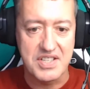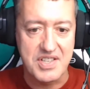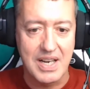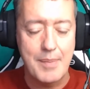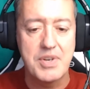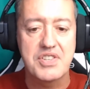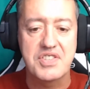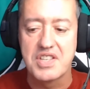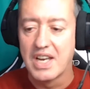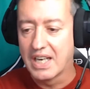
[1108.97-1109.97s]
So let me
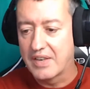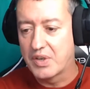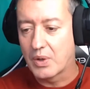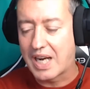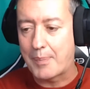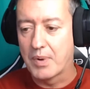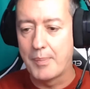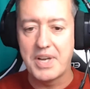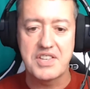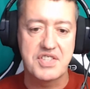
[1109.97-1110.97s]
just give you a couple of
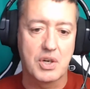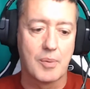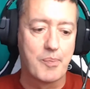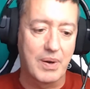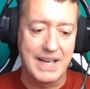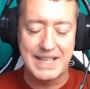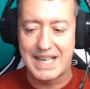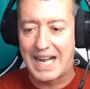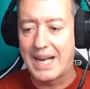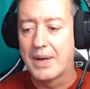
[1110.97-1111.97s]
minutes to complete
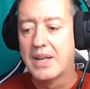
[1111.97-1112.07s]
that.